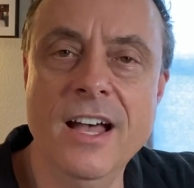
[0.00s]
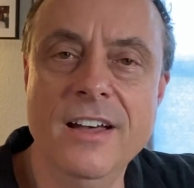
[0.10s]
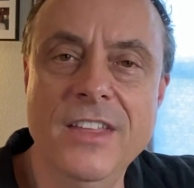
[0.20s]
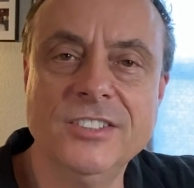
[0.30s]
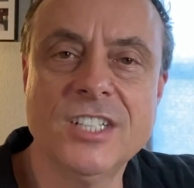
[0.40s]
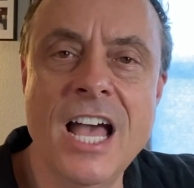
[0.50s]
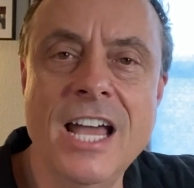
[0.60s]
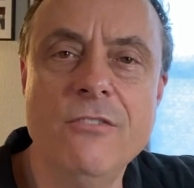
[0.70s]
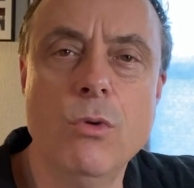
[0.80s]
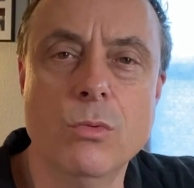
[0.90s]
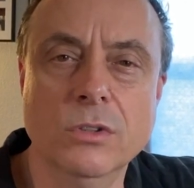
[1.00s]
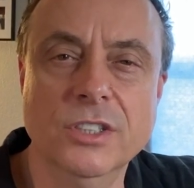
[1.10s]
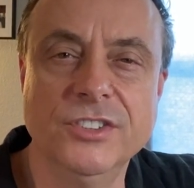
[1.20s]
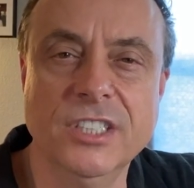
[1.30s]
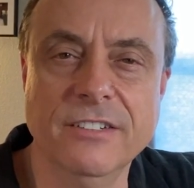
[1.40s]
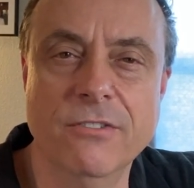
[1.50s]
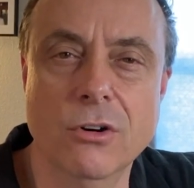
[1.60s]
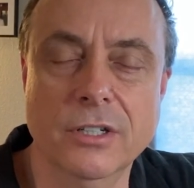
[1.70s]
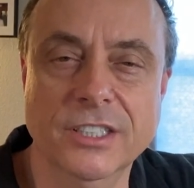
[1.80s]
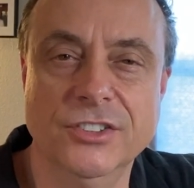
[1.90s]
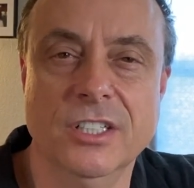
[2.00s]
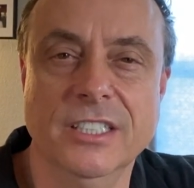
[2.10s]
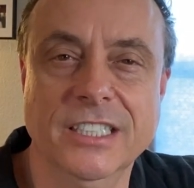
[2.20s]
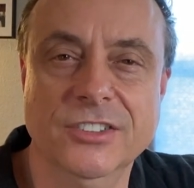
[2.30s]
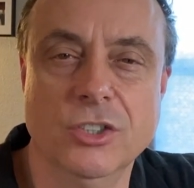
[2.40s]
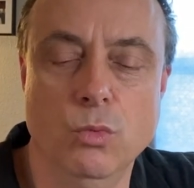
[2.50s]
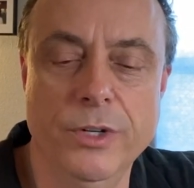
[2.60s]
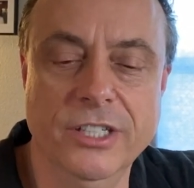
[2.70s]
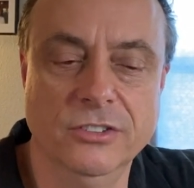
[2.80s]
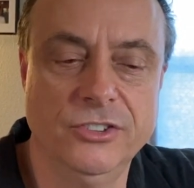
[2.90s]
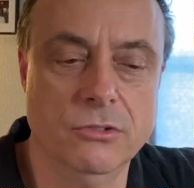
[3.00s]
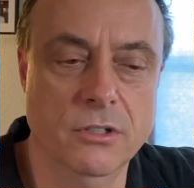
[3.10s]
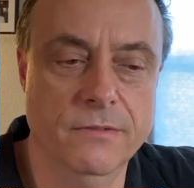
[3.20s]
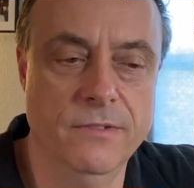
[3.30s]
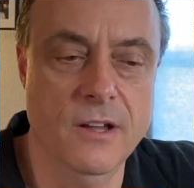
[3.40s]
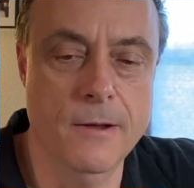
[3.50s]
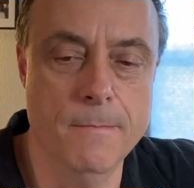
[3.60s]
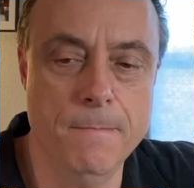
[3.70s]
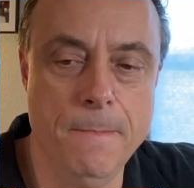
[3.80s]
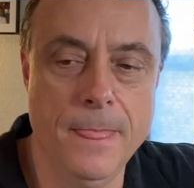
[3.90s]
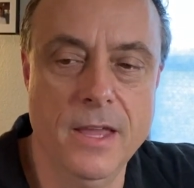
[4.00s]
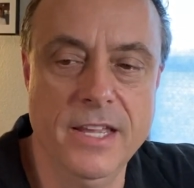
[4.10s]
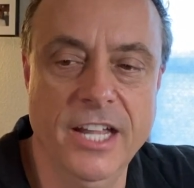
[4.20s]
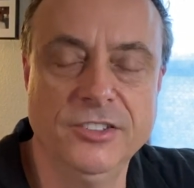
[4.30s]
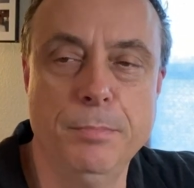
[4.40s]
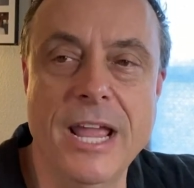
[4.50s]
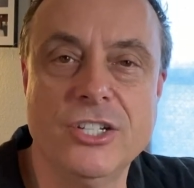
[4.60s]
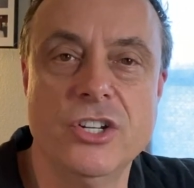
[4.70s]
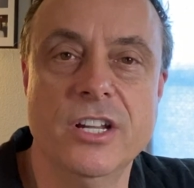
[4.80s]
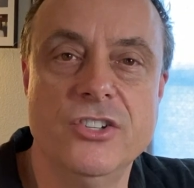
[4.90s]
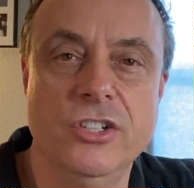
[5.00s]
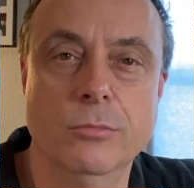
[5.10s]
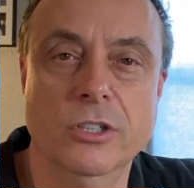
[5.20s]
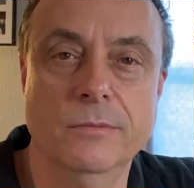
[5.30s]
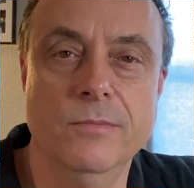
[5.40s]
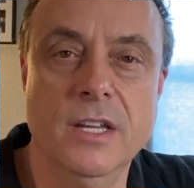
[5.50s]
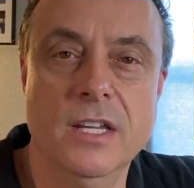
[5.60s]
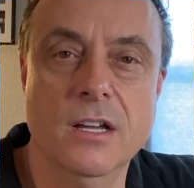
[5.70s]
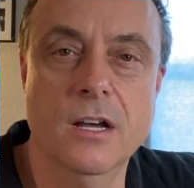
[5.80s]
that's kind of what we're listening for, is a real sort of expansion and shimmer.